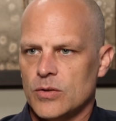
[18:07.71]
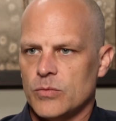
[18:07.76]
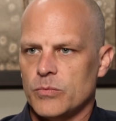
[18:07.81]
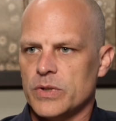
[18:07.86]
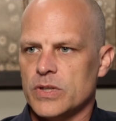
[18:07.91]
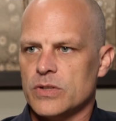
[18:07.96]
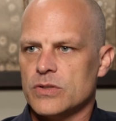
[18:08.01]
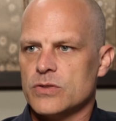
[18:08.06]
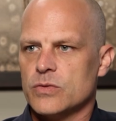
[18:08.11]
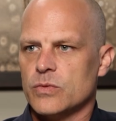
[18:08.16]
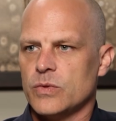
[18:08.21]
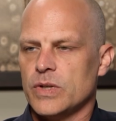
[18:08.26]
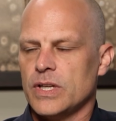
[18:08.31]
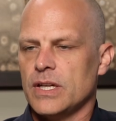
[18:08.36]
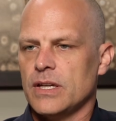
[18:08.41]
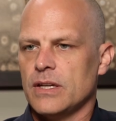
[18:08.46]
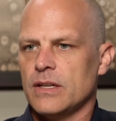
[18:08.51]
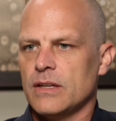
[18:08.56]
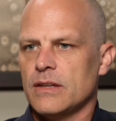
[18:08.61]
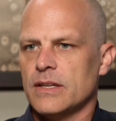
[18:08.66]

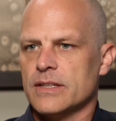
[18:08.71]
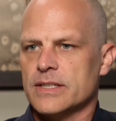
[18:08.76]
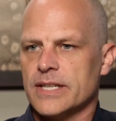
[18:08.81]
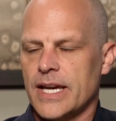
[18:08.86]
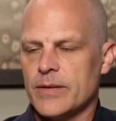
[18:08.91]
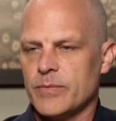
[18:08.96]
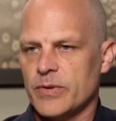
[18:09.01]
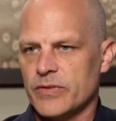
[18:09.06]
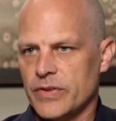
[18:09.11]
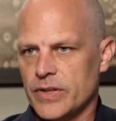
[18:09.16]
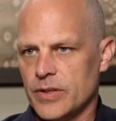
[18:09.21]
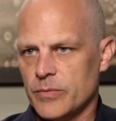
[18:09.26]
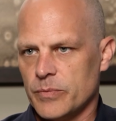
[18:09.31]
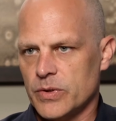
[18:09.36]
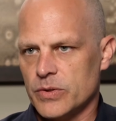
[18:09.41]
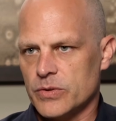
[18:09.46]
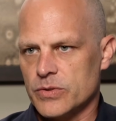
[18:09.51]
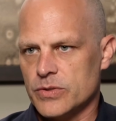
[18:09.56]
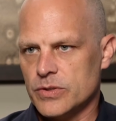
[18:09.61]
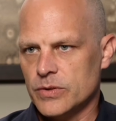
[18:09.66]
between the type of HIP
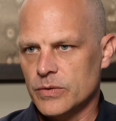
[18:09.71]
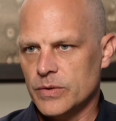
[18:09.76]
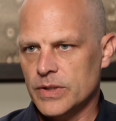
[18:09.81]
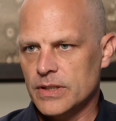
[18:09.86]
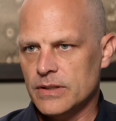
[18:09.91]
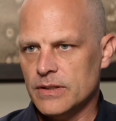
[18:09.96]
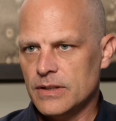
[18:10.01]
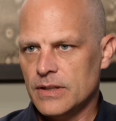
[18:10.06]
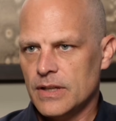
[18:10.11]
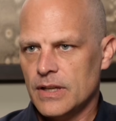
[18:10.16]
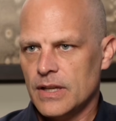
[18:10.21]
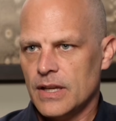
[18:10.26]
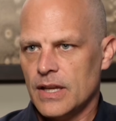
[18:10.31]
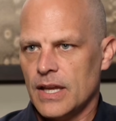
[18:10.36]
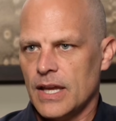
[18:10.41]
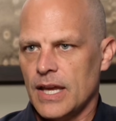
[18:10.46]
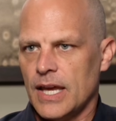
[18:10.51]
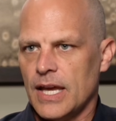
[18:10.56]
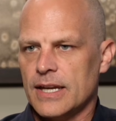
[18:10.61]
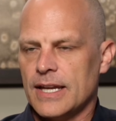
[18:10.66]
you're doing
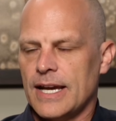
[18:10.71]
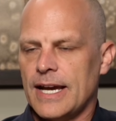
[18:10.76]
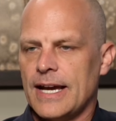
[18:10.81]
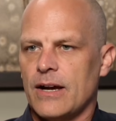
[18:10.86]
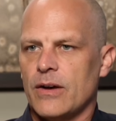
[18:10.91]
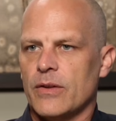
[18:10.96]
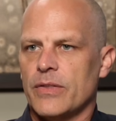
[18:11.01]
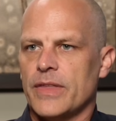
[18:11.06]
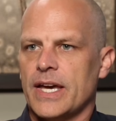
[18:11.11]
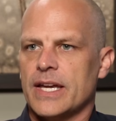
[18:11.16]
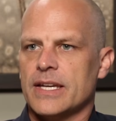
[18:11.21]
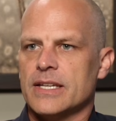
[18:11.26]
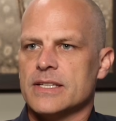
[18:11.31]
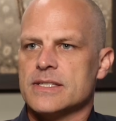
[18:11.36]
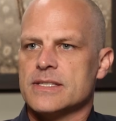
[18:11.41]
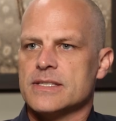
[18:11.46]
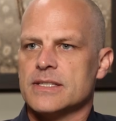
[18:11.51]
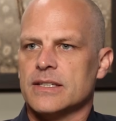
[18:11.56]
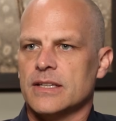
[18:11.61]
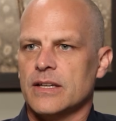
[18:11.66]
and how that is
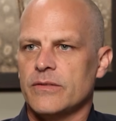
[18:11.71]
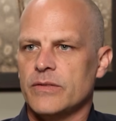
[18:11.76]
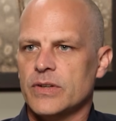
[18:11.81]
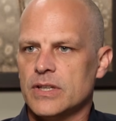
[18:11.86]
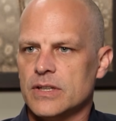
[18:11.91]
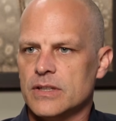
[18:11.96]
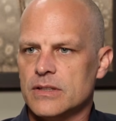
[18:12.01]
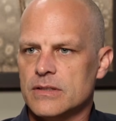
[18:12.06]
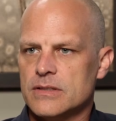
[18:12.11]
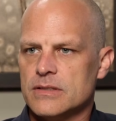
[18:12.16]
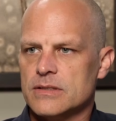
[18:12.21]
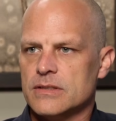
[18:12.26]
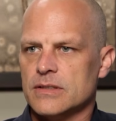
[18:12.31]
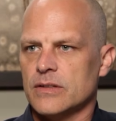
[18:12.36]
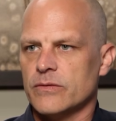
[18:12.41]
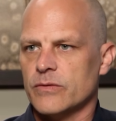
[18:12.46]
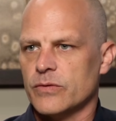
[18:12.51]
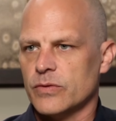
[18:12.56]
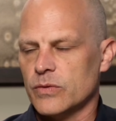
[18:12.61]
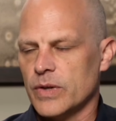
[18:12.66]
significant,
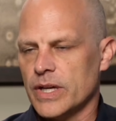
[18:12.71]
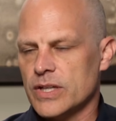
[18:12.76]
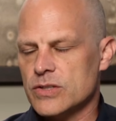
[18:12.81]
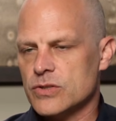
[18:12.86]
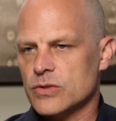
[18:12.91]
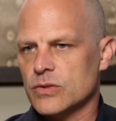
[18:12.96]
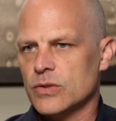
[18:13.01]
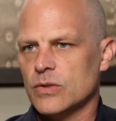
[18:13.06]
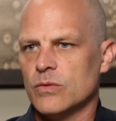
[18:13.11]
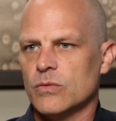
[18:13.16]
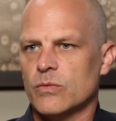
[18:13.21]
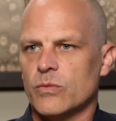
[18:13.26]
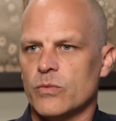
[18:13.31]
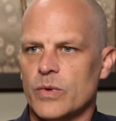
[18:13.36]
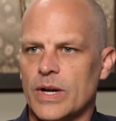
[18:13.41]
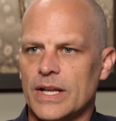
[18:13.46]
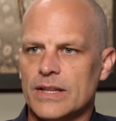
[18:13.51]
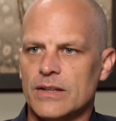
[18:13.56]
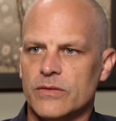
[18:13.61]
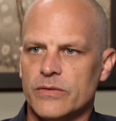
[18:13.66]
influential,
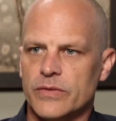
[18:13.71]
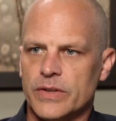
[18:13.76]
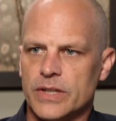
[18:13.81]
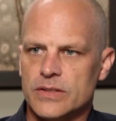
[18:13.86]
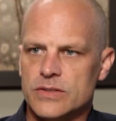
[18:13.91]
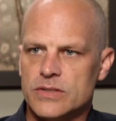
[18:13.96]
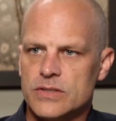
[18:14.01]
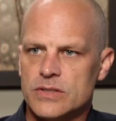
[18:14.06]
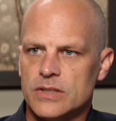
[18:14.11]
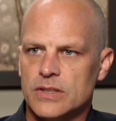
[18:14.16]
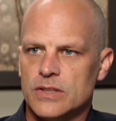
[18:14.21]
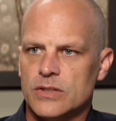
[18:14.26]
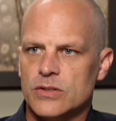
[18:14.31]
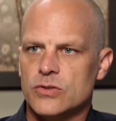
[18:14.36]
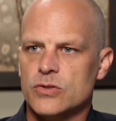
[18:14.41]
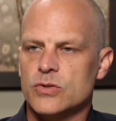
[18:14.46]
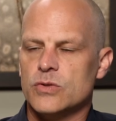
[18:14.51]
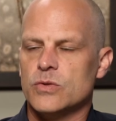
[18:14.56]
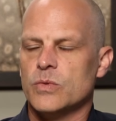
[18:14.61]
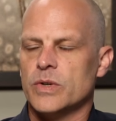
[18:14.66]
relevant
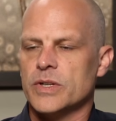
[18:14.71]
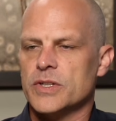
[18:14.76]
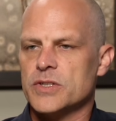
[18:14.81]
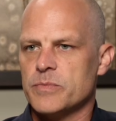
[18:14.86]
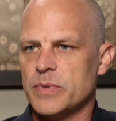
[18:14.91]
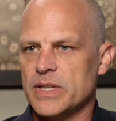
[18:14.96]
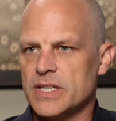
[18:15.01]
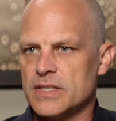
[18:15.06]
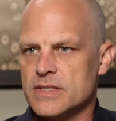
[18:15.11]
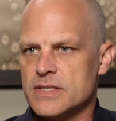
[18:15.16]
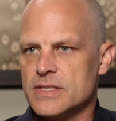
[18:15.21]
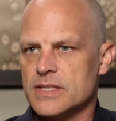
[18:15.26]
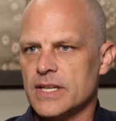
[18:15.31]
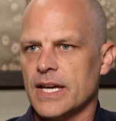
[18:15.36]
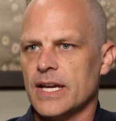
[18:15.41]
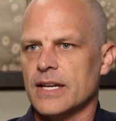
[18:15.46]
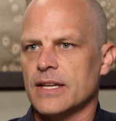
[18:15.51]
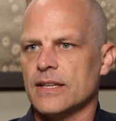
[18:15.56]
to what is being said